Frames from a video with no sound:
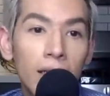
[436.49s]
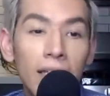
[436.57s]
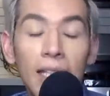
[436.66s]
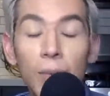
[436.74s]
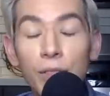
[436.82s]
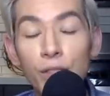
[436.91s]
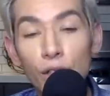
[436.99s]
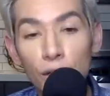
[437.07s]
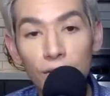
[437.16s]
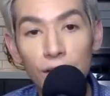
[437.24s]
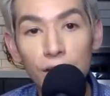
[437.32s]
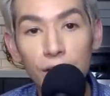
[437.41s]
he was
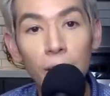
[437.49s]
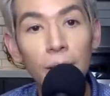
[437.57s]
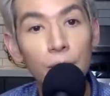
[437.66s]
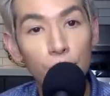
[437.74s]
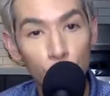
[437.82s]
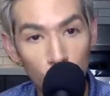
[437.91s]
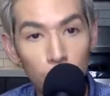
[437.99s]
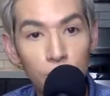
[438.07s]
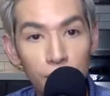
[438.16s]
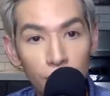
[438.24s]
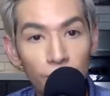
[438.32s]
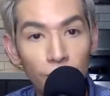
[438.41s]
nervous, so it was
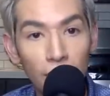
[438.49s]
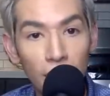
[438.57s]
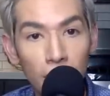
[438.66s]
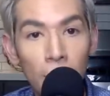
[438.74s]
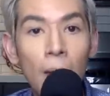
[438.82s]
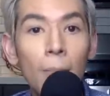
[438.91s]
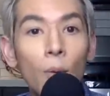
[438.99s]
troublesome for him,